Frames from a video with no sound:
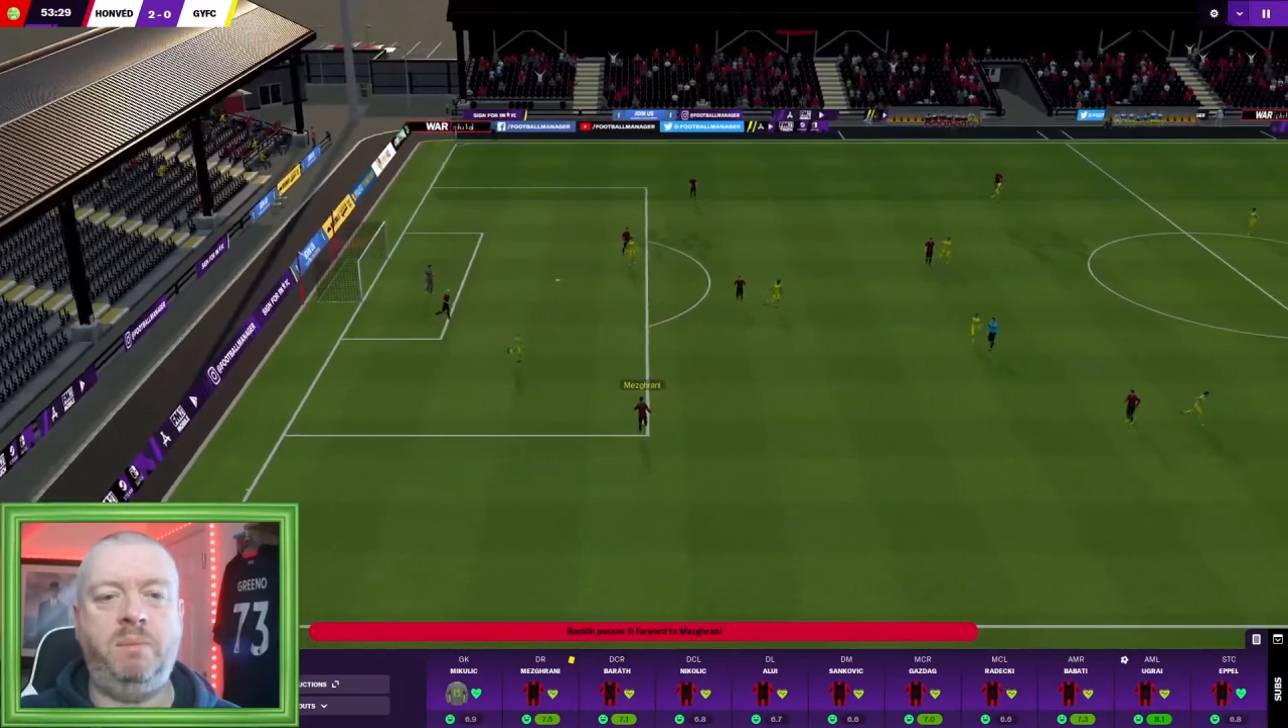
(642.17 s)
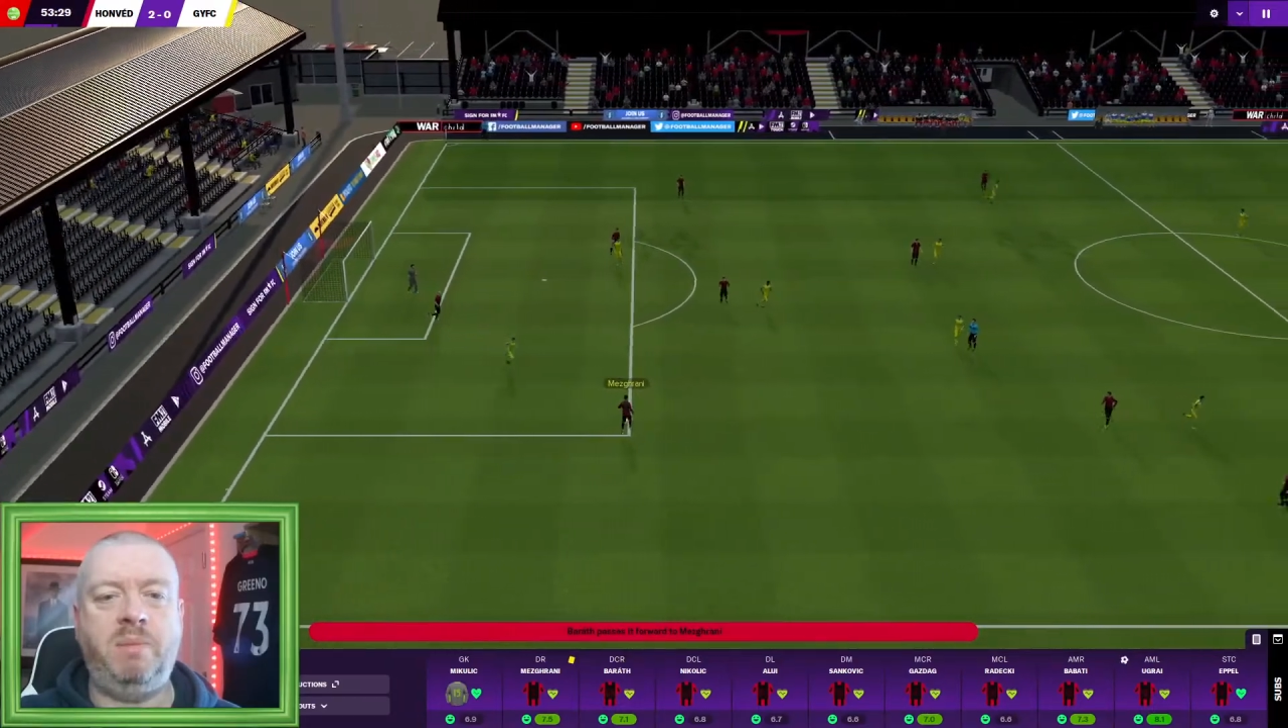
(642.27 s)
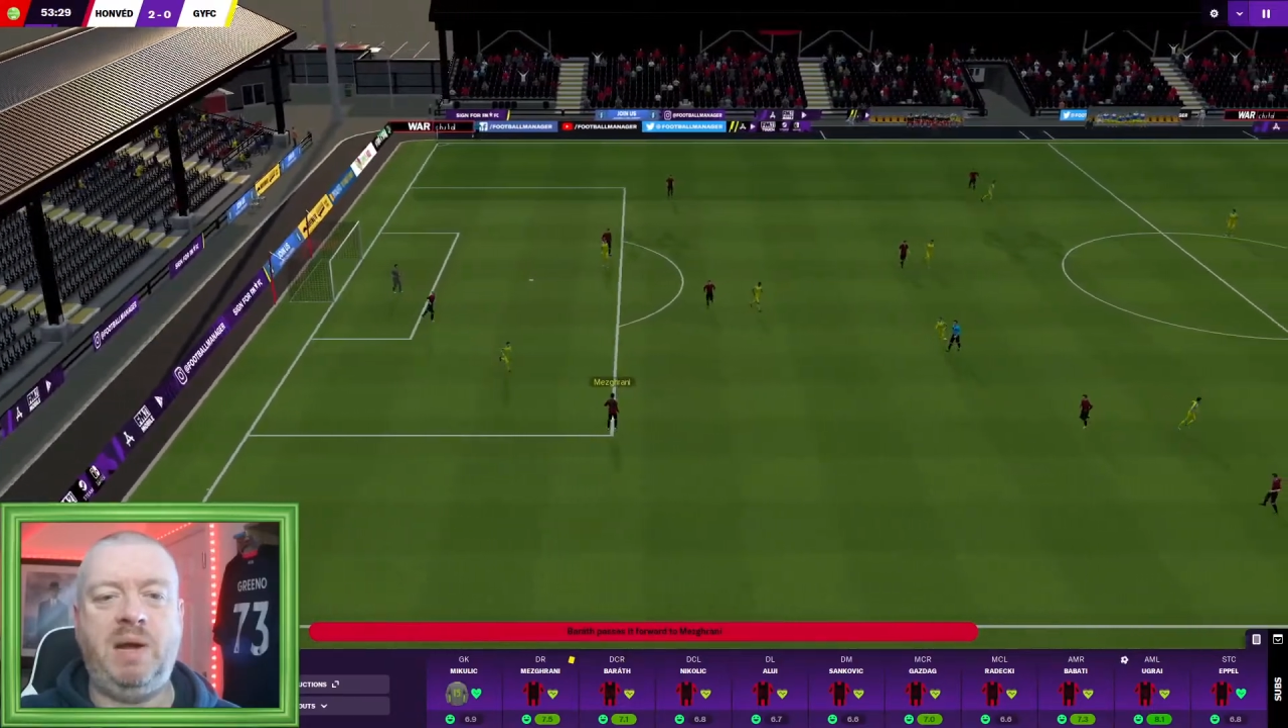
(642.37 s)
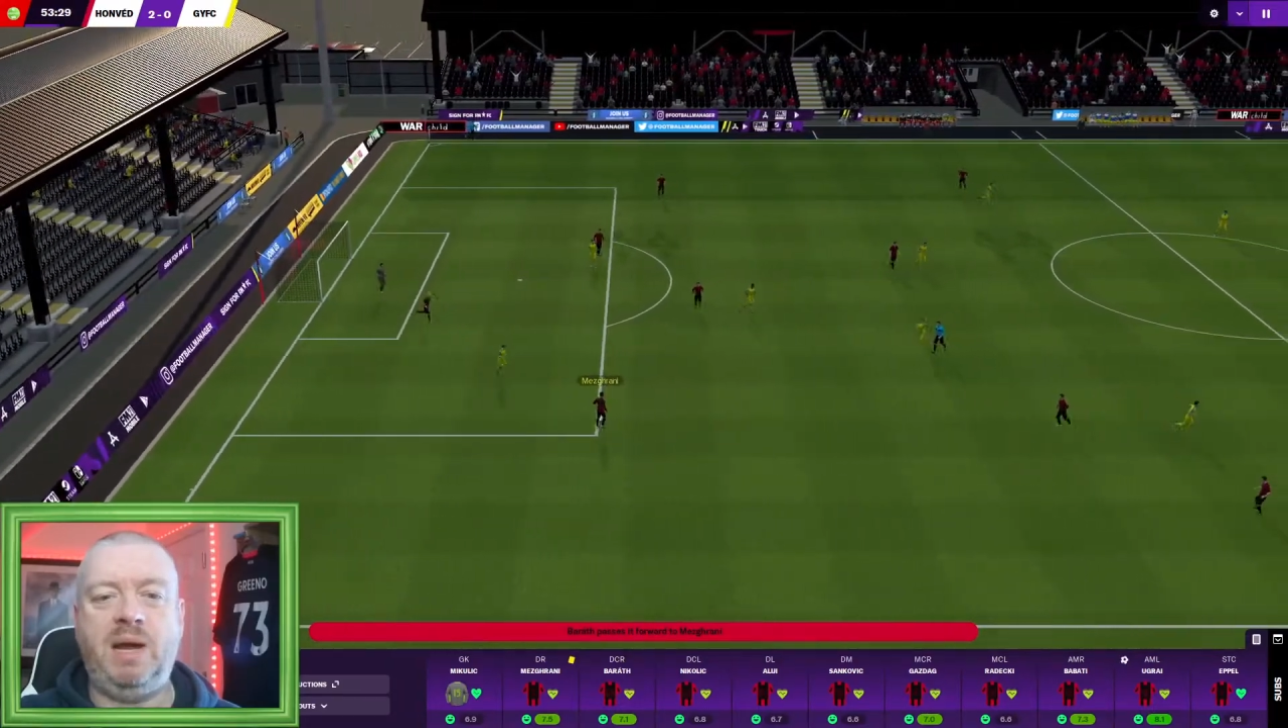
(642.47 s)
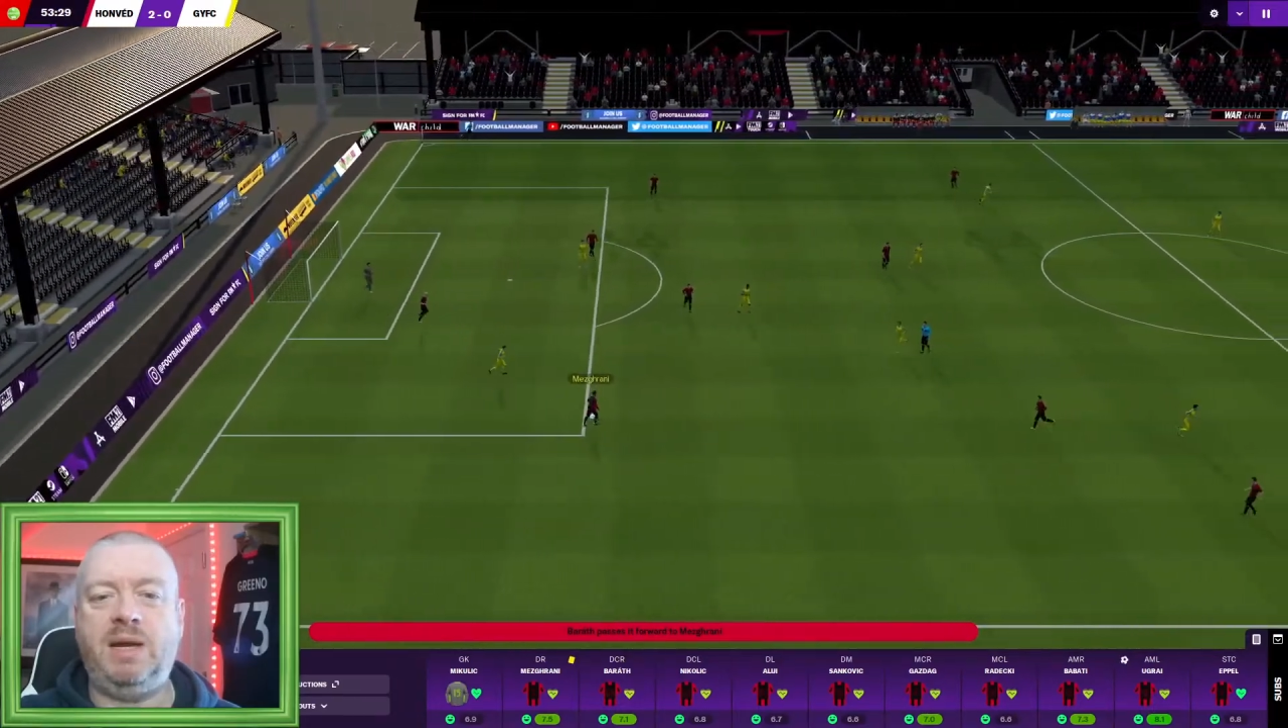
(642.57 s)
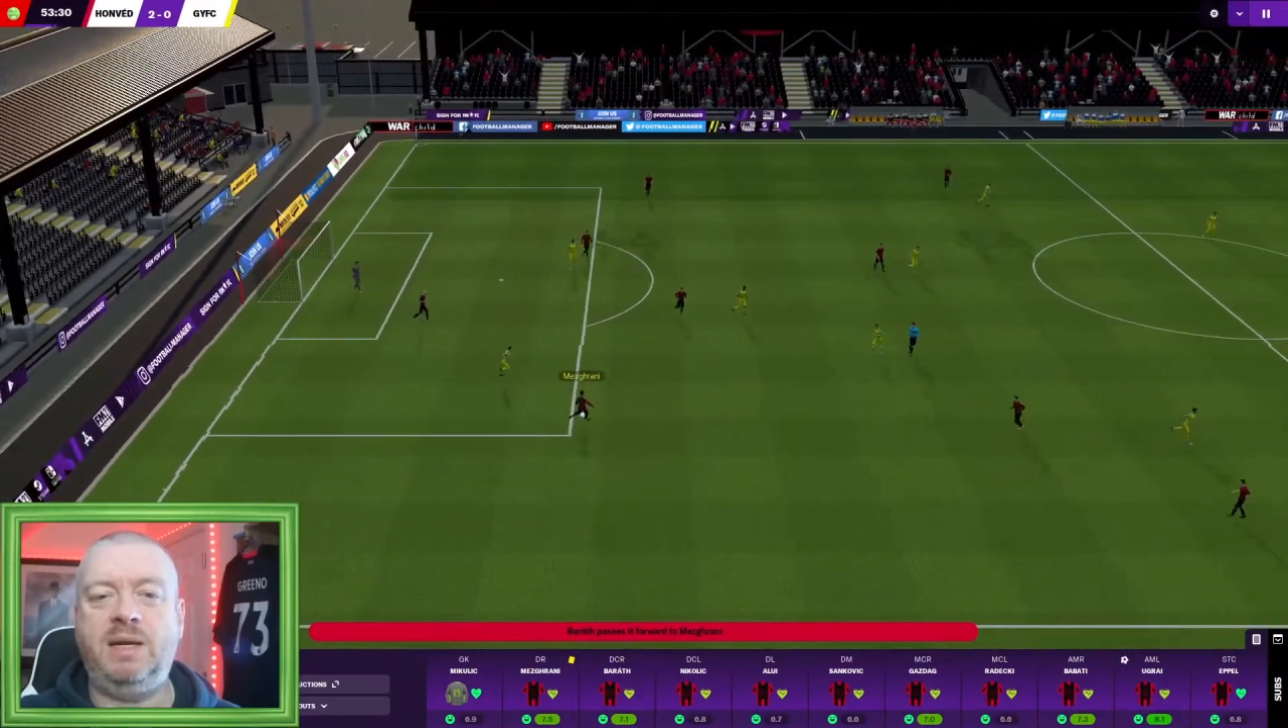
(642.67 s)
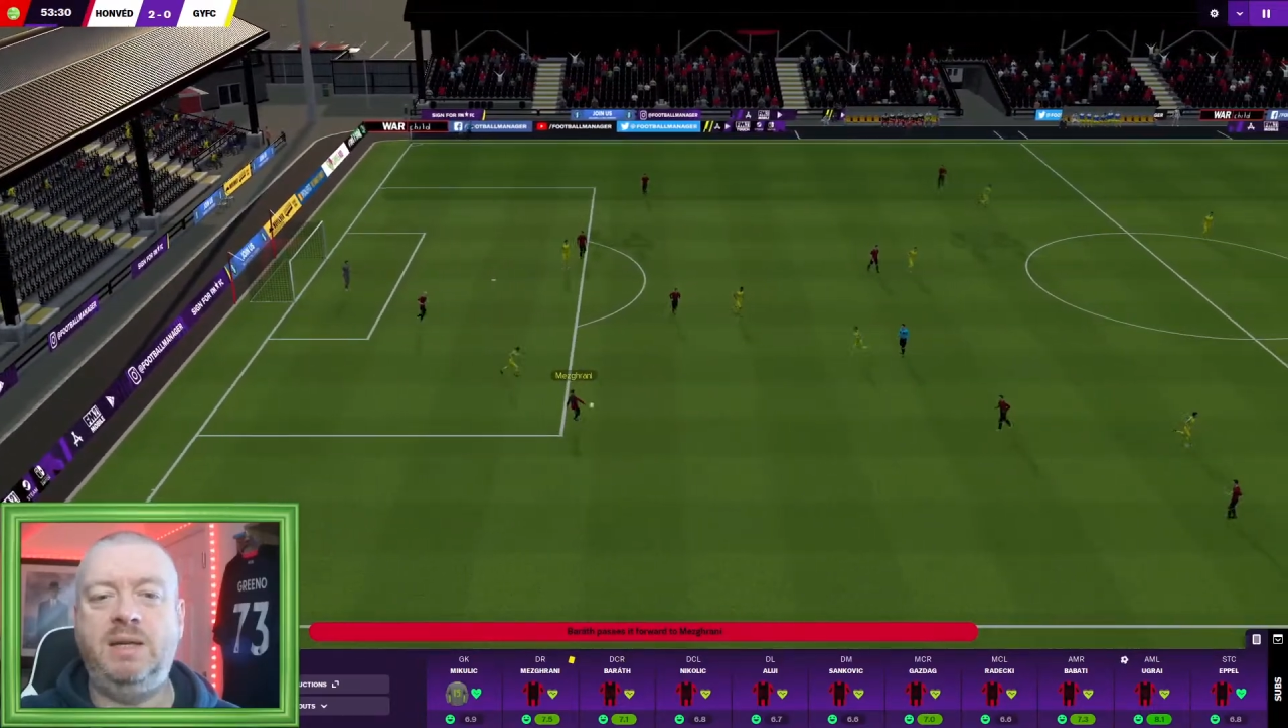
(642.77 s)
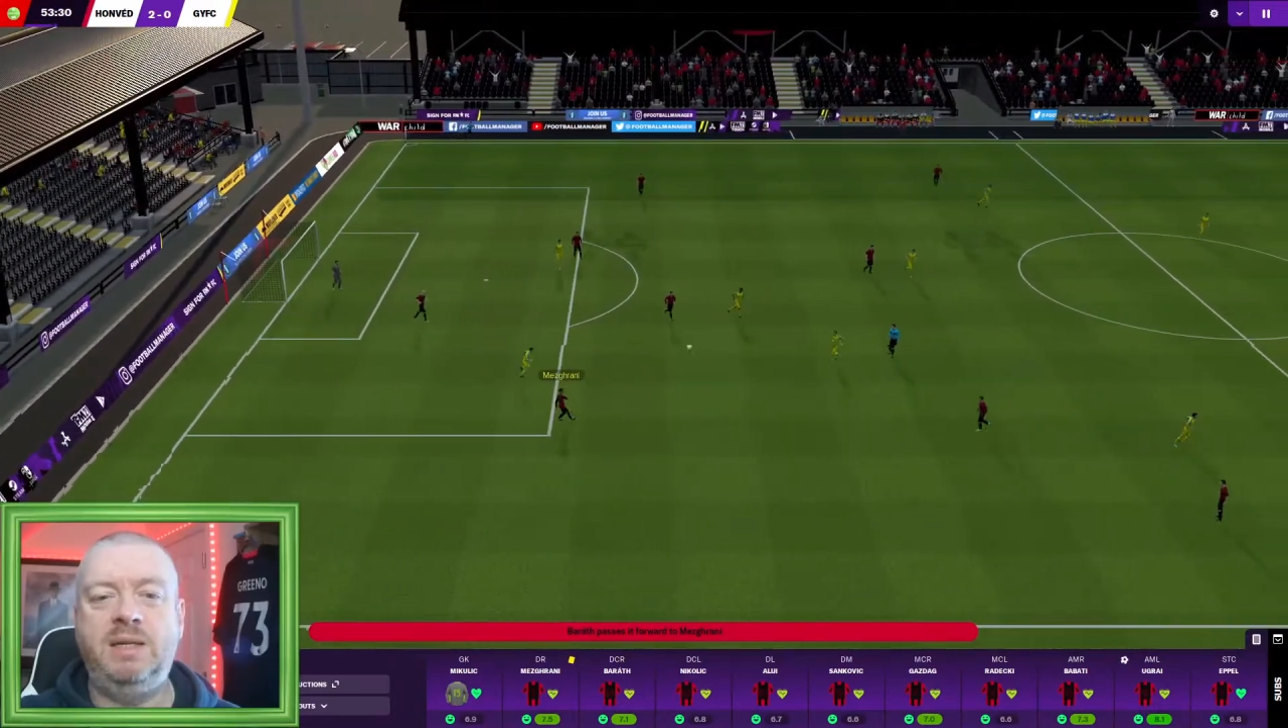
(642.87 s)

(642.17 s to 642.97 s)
back?